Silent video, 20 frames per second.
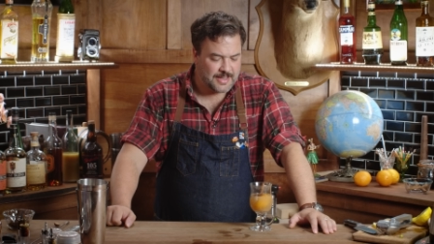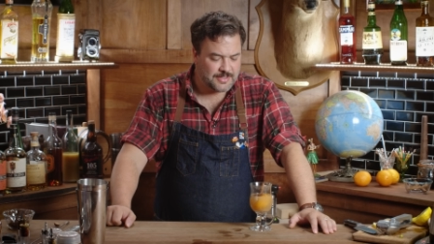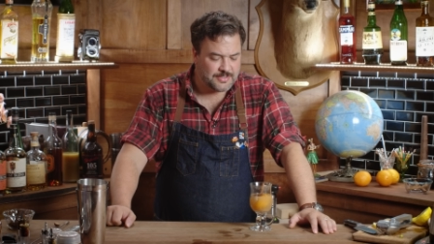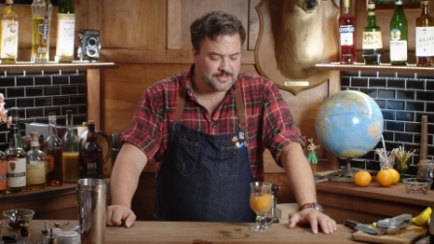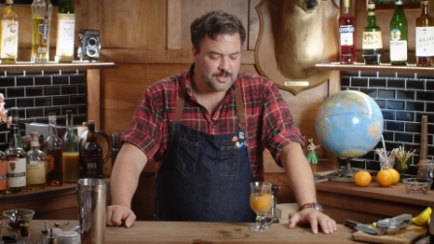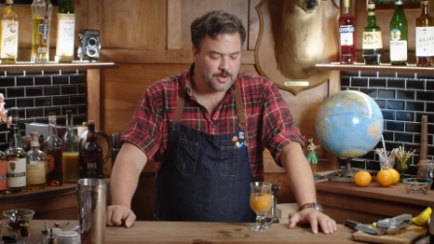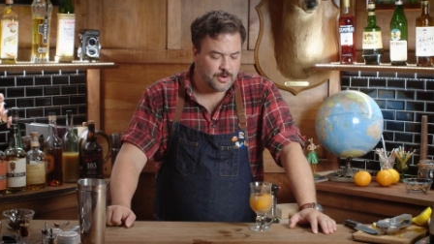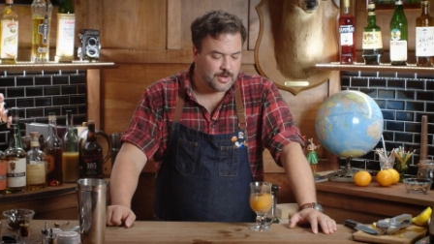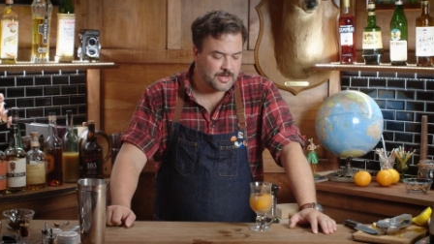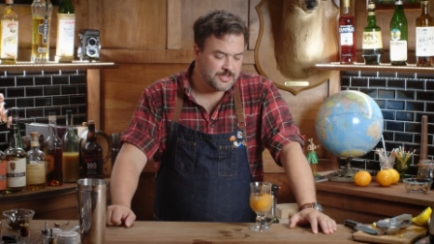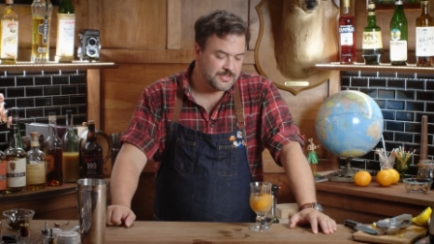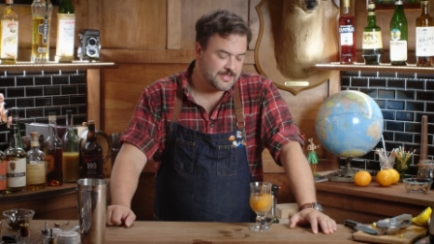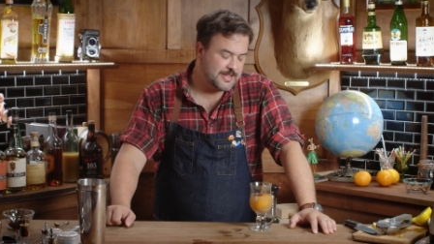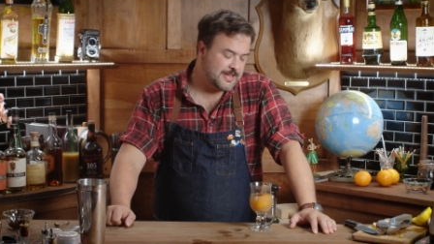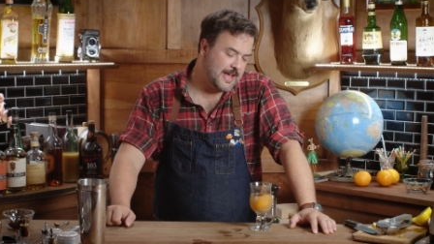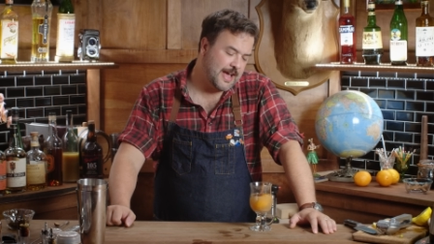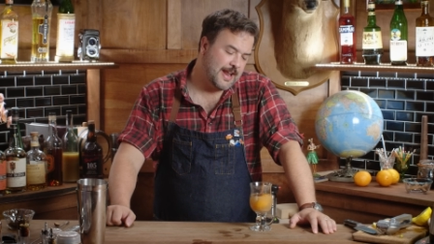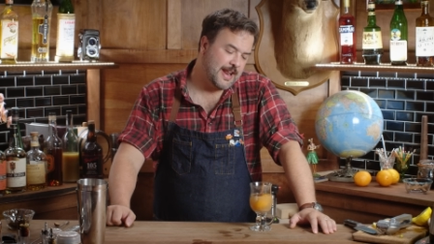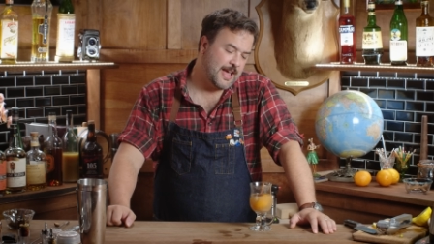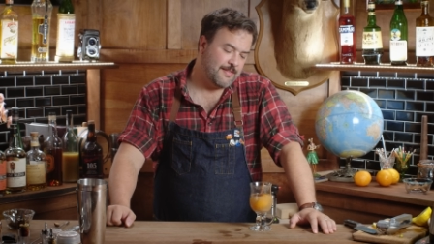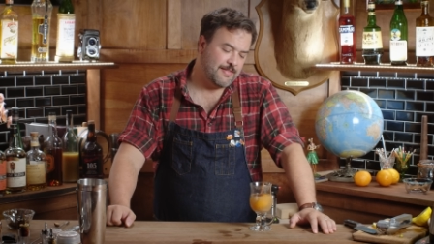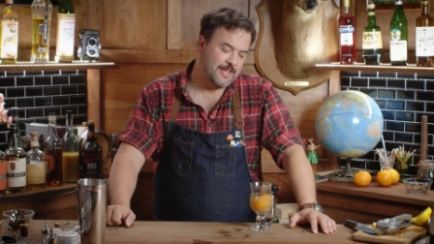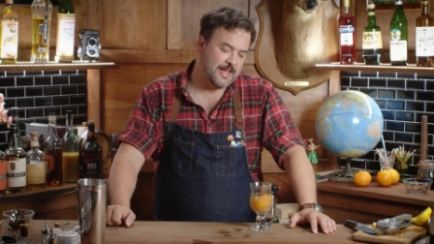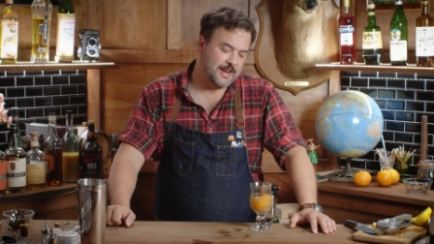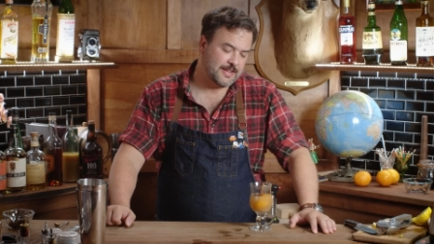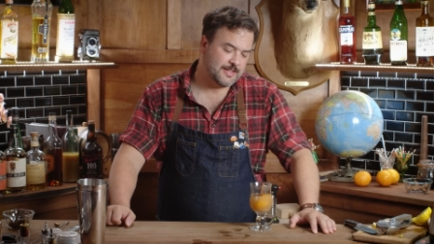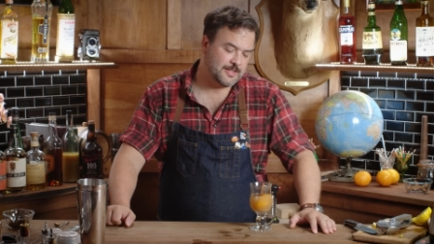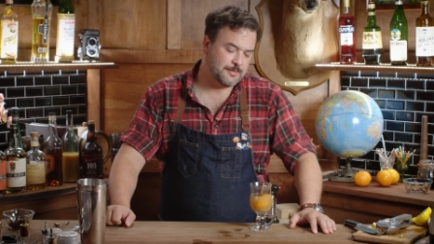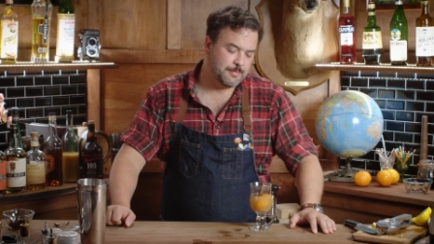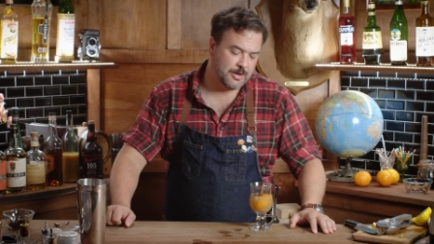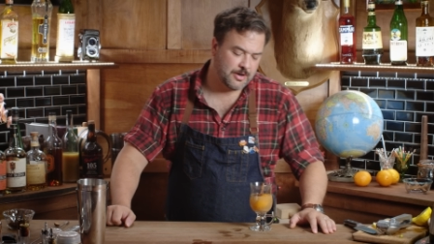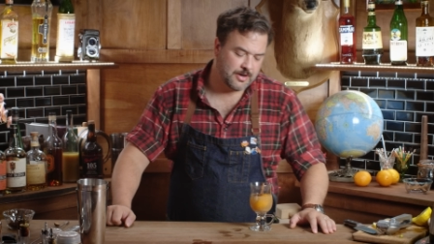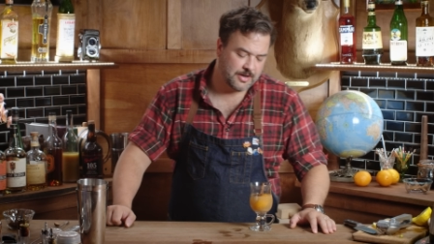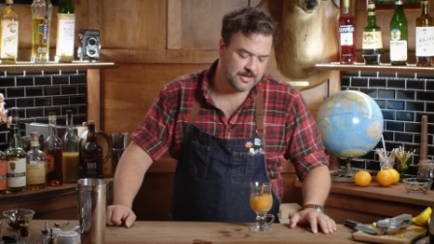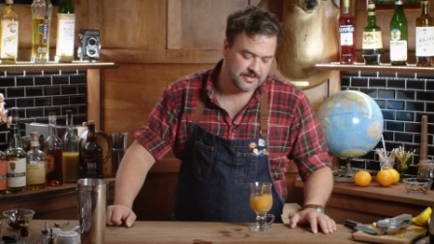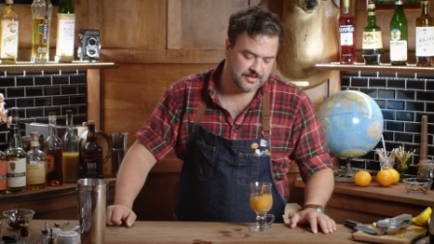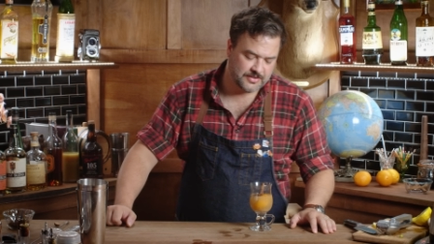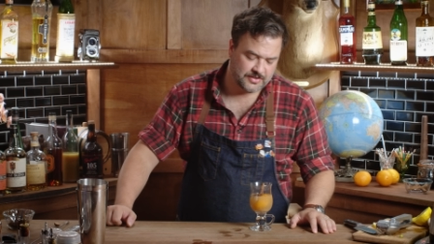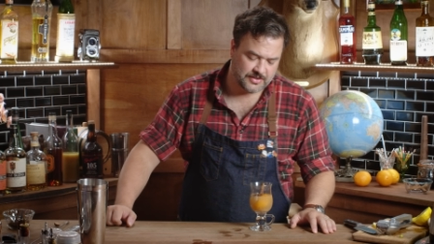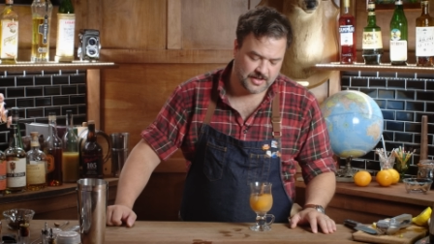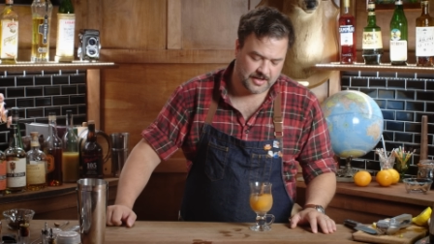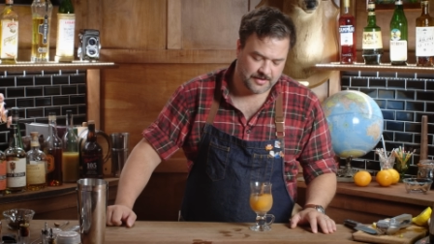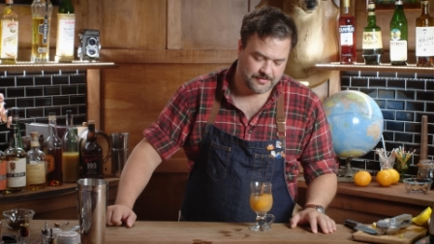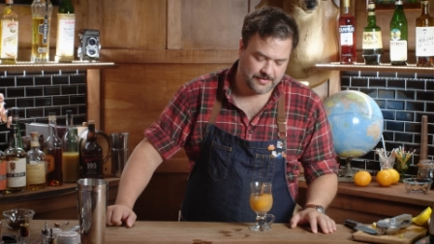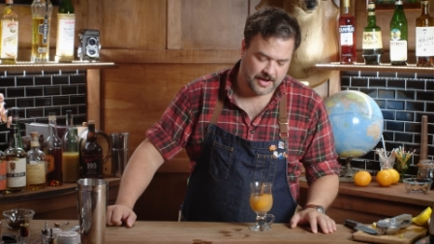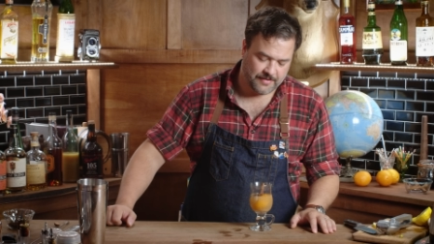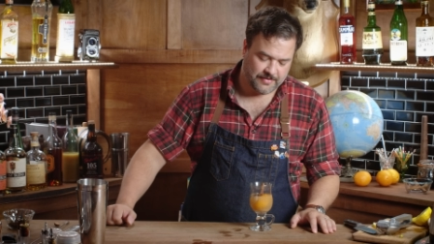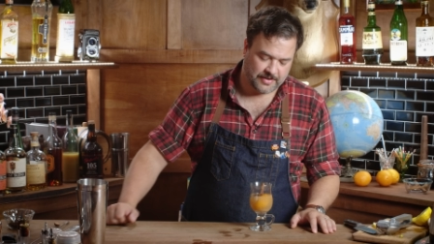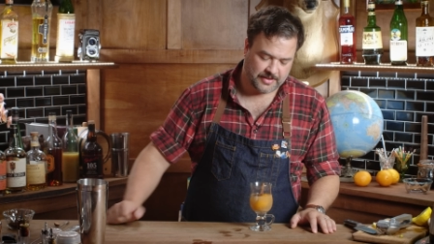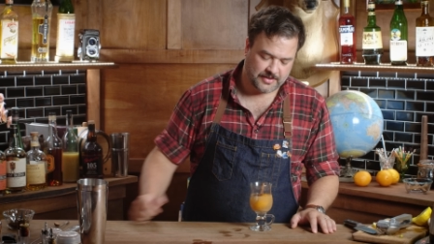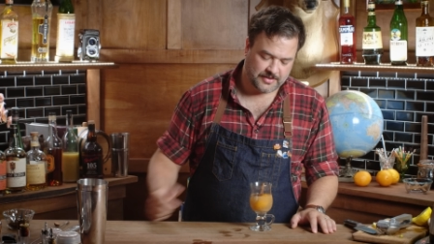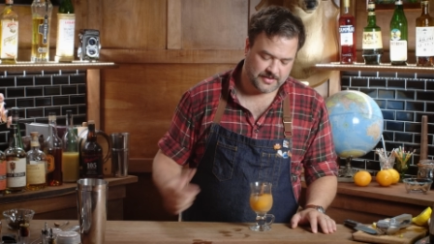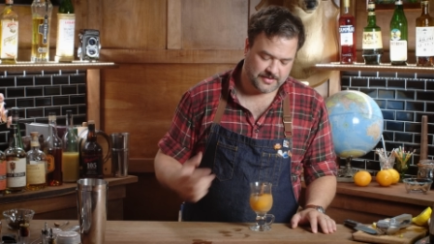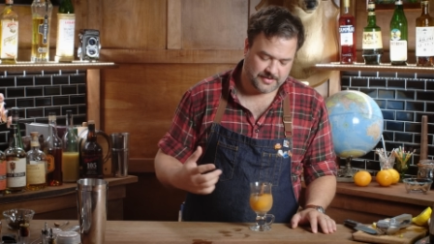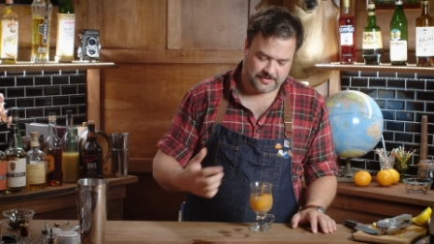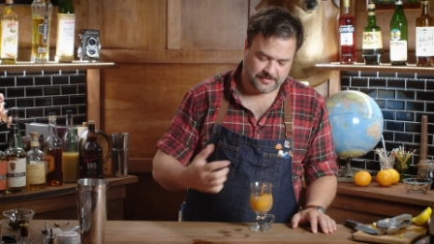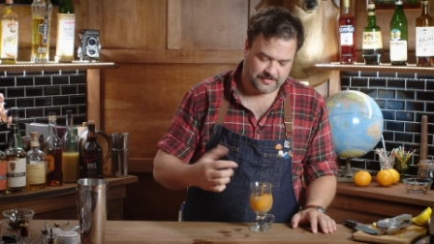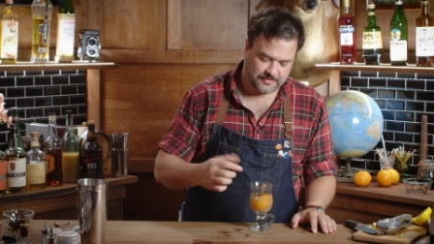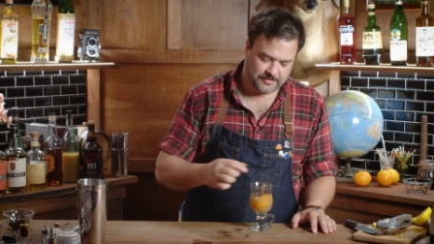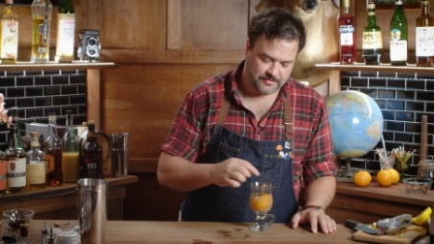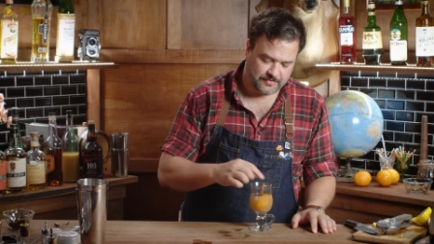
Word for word: and so i just did not have that experience of having this